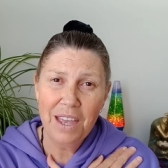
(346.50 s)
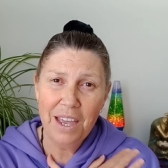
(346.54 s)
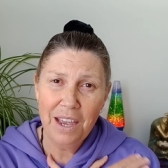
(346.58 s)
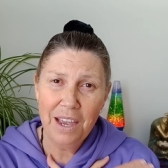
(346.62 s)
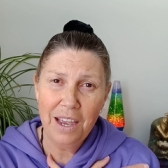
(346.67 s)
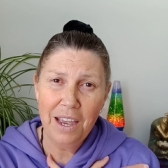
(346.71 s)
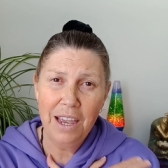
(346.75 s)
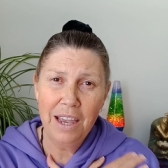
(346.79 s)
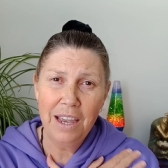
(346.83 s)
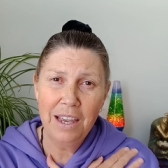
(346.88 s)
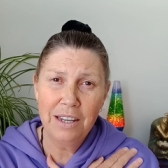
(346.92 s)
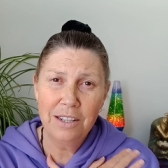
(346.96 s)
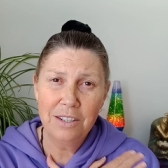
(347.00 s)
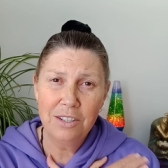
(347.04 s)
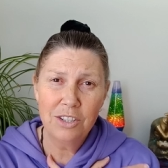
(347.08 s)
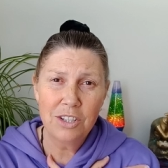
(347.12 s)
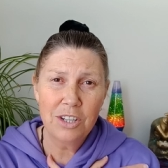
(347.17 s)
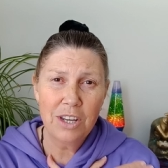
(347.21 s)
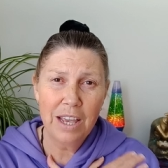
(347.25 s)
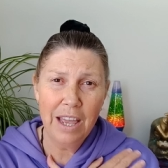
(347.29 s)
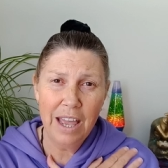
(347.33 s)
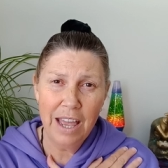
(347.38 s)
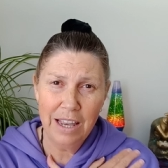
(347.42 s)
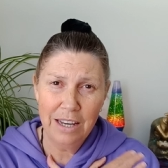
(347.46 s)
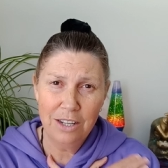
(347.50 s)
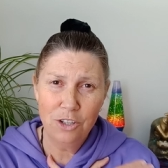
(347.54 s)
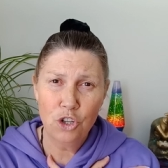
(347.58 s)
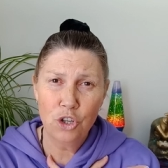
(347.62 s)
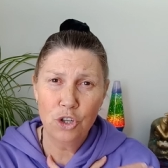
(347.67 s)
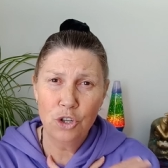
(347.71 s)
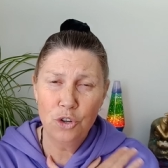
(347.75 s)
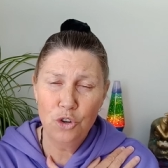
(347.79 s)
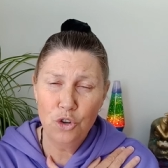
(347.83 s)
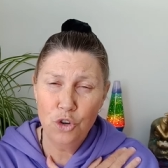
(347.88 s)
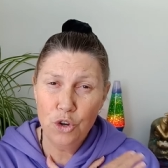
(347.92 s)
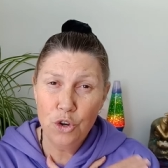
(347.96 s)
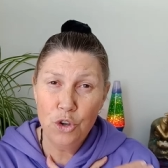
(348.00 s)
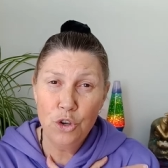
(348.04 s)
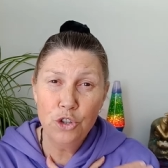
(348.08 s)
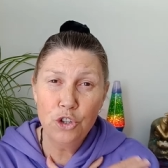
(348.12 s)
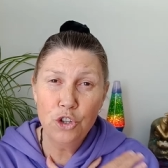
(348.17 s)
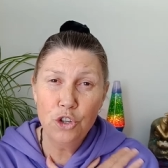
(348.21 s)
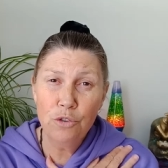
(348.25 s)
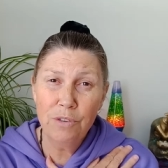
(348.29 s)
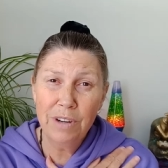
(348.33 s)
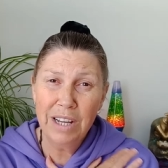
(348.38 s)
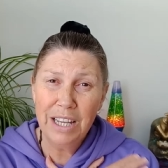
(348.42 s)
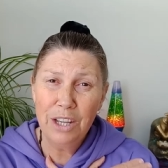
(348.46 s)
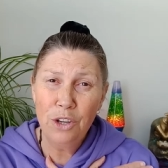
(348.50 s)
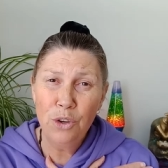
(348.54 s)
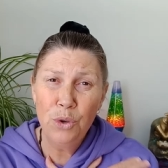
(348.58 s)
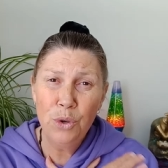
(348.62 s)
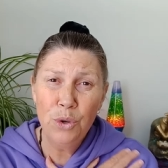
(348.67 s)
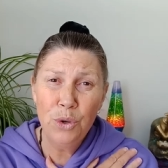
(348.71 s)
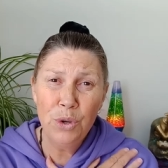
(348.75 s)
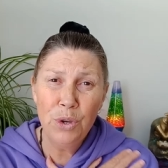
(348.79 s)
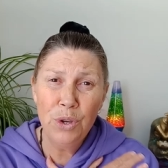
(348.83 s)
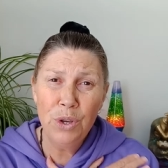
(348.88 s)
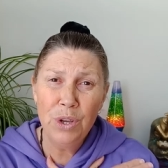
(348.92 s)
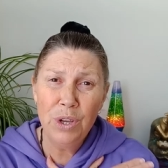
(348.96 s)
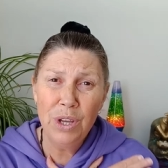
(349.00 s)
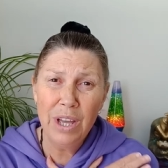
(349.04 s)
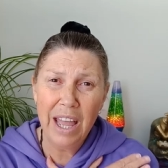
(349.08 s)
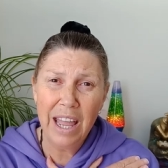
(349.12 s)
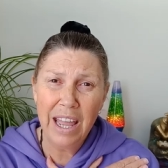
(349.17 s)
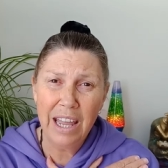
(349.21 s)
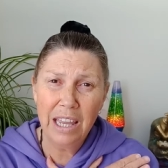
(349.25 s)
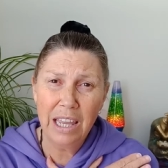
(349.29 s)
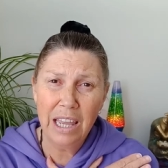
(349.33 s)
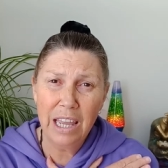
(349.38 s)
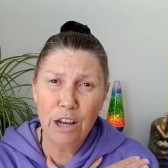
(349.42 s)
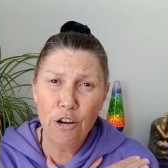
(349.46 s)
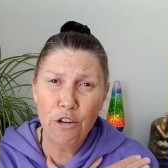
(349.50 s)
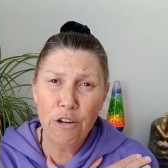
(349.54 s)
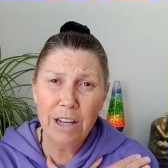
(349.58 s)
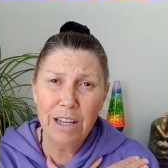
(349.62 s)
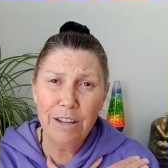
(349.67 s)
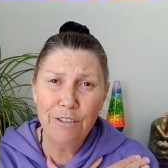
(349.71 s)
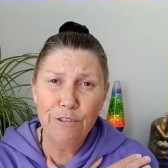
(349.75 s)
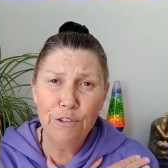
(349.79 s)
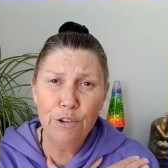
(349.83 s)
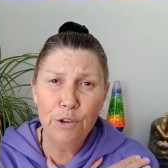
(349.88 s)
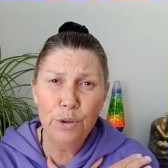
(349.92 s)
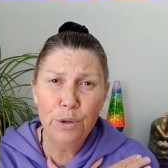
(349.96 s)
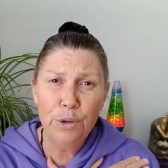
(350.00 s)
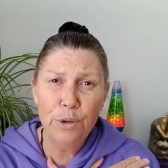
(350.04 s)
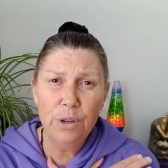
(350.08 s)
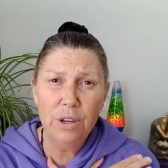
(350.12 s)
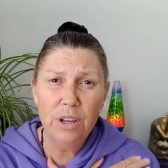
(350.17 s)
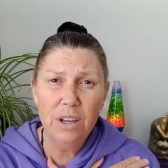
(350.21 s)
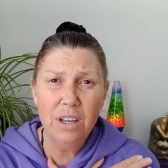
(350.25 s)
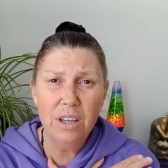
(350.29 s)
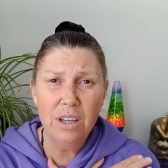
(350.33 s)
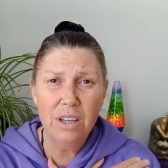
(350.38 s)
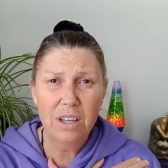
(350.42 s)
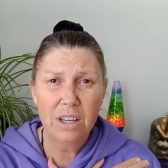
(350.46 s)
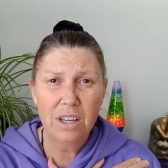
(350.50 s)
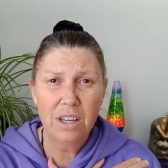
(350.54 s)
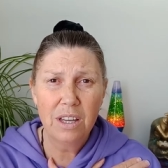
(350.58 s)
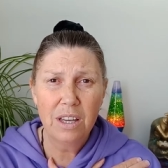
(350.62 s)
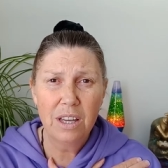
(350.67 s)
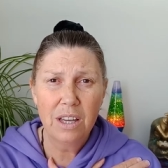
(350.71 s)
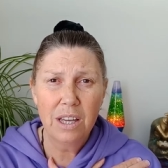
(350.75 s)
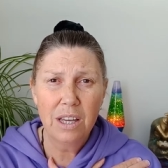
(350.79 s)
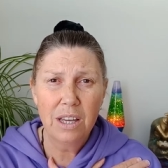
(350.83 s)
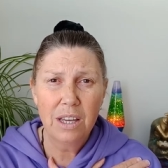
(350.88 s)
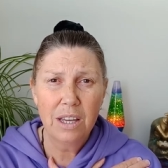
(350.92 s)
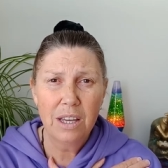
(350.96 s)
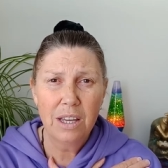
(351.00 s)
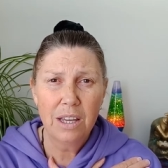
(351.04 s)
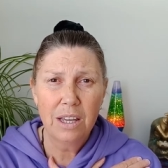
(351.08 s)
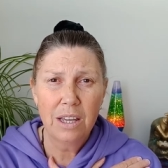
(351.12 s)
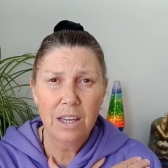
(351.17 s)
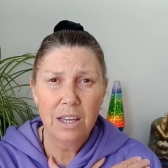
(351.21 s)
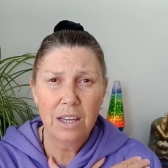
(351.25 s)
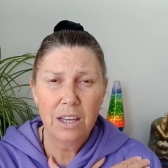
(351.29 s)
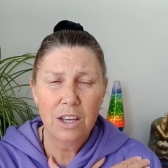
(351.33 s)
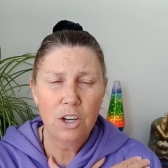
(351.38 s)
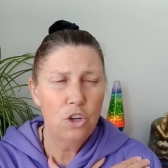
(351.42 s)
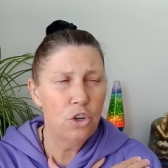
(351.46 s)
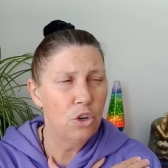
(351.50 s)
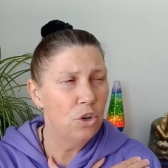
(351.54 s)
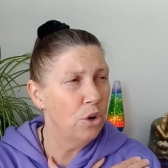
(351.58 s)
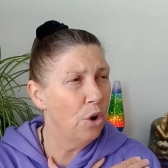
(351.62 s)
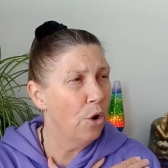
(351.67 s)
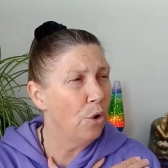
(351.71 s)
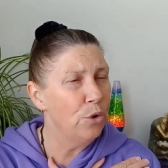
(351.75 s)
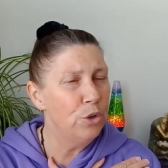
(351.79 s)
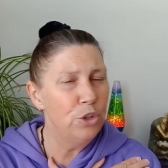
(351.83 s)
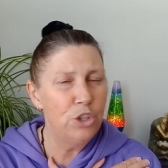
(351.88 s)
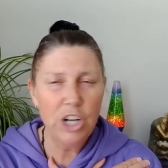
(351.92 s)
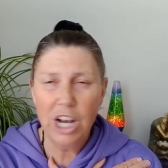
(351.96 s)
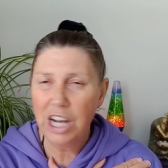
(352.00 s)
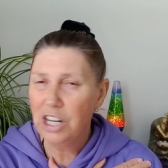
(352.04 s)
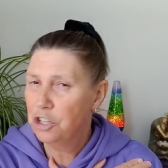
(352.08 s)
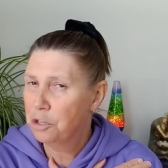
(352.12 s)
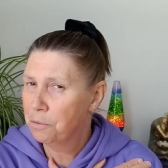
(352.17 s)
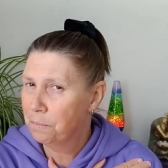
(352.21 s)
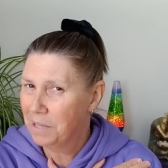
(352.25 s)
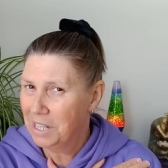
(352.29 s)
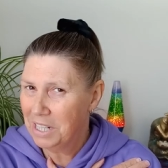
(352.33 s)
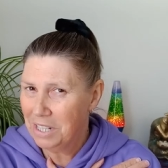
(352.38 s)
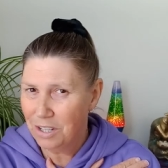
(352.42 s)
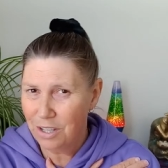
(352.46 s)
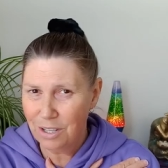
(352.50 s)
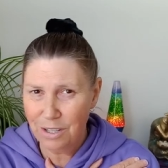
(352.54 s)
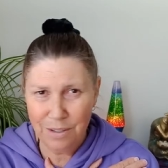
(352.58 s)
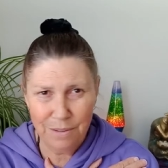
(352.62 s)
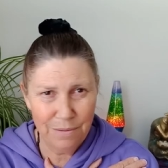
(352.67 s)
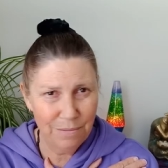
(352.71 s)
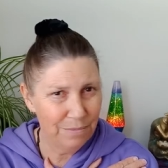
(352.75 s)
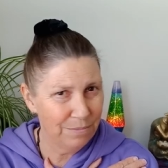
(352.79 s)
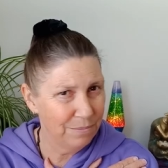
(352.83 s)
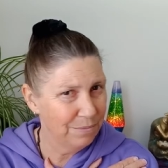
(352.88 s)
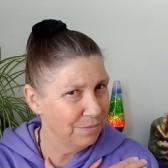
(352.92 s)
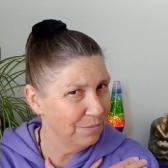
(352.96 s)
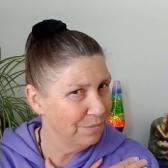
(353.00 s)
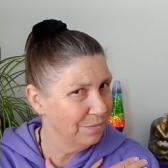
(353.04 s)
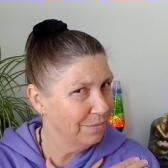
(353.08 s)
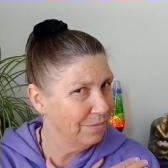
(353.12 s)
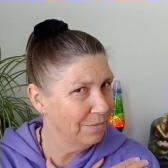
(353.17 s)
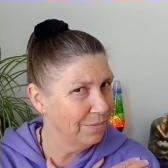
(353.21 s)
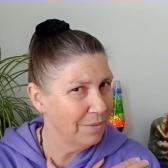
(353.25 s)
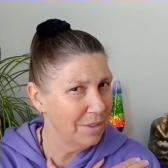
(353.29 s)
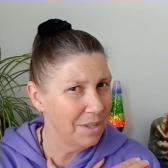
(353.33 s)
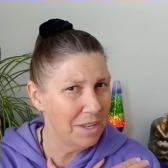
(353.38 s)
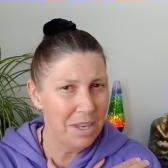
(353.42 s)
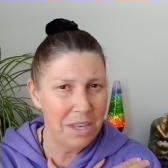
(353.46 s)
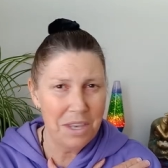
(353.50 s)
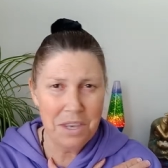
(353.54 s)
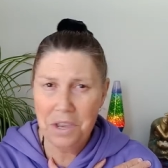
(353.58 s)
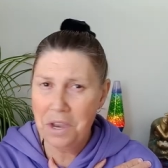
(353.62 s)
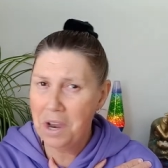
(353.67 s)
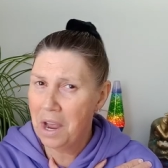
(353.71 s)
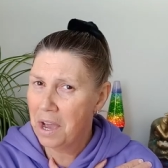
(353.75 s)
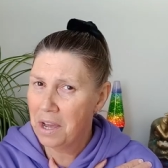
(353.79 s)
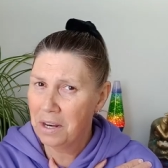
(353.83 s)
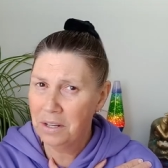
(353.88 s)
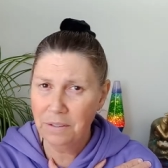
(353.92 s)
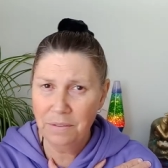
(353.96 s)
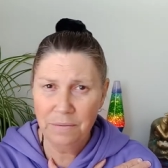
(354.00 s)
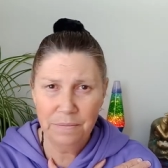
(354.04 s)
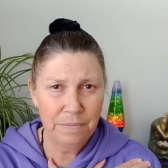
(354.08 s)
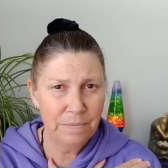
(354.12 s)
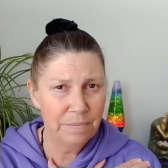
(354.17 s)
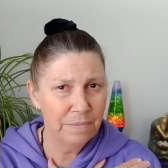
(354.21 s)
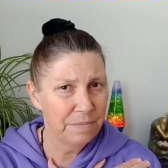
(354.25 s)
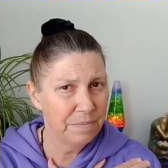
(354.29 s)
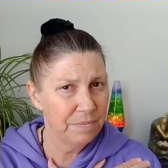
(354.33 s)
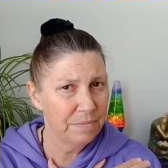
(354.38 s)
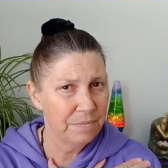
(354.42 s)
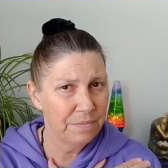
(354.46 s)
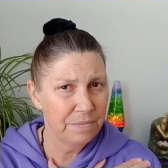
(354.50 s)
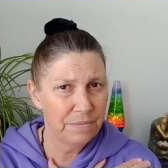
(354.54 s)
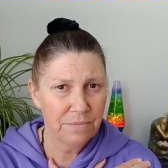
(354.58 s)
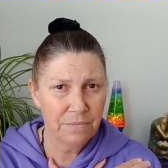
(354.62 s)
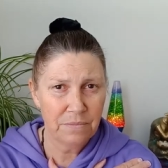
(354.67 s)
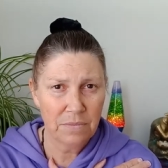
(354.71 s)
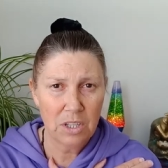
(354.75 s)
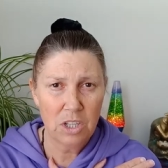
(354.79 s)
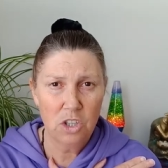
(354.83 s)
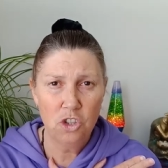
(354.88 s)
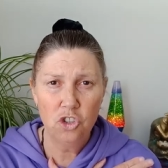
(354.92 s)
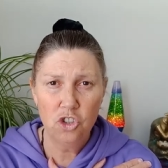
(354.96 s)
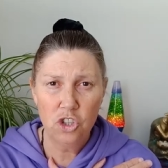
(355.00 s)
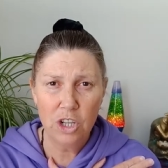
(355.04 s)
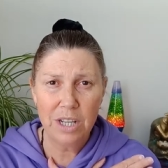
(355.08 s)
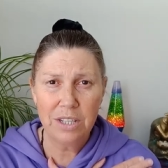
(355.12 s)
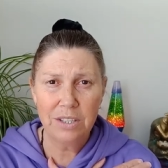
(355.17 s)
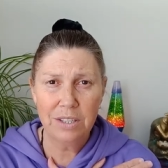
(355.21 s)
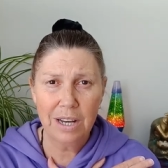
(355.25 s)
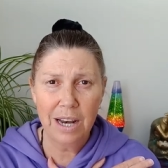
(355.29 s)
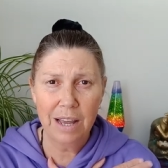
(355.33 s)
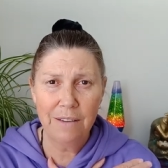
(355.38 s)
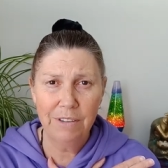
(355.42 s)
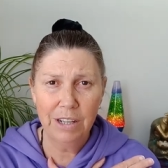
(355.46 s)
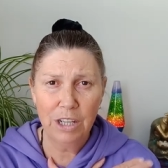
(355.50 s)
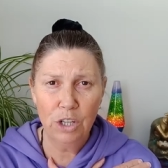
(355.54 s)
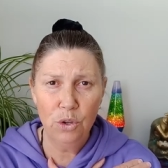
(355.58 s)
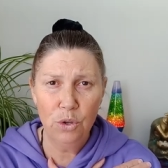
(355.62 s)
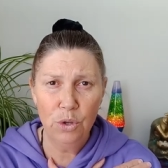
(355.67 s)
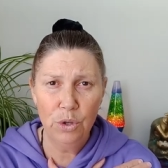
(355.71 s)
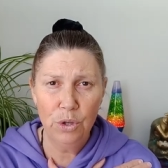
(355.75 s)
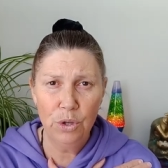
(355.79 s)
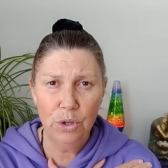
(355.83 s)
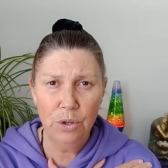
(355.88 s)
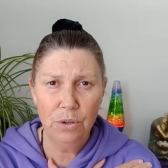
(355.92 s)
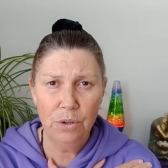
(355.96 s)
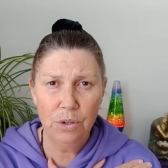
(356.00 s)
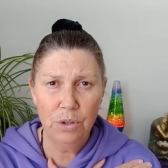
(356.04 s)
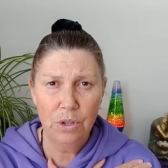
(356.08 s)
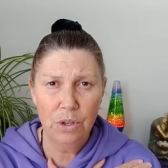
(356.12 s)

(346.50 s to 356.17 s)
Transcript: and and nurturing her and caring for her. No judgment, none. Just loving her